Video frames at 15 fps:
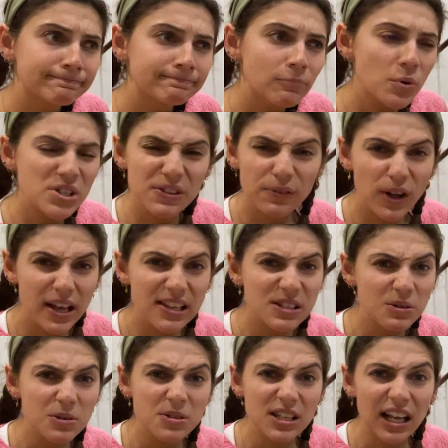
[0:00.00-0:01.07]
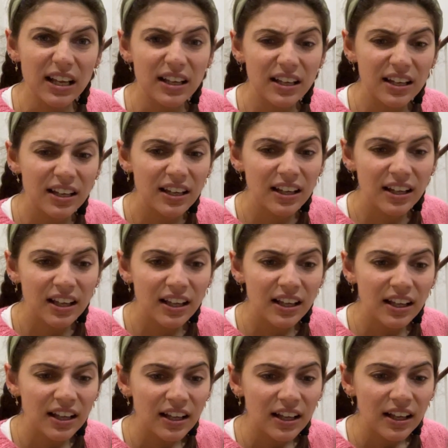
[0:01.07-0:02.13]
What's a flying saucer?
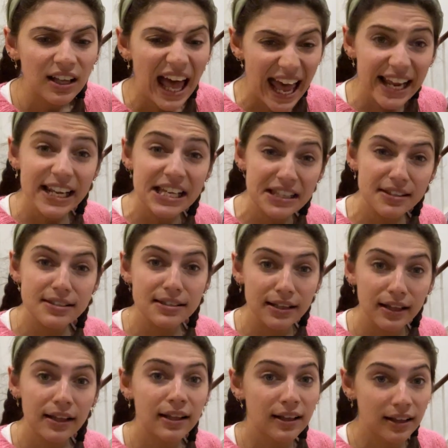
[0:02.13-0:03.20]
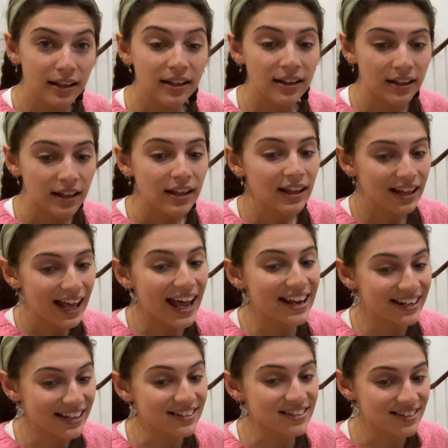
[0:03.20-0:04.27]
Aliens?
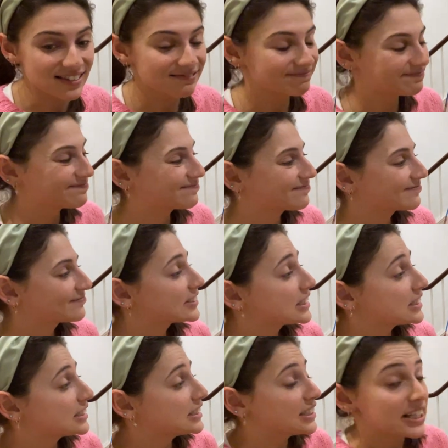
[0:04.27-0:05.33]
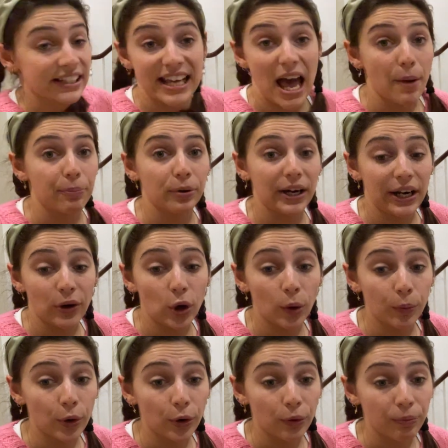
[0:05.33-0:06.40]
Aliens. Yeah, pretty
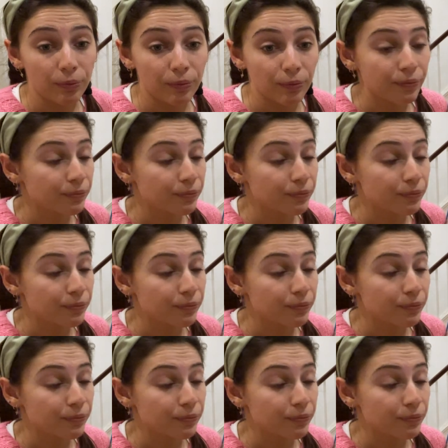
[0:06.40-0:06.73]
normal.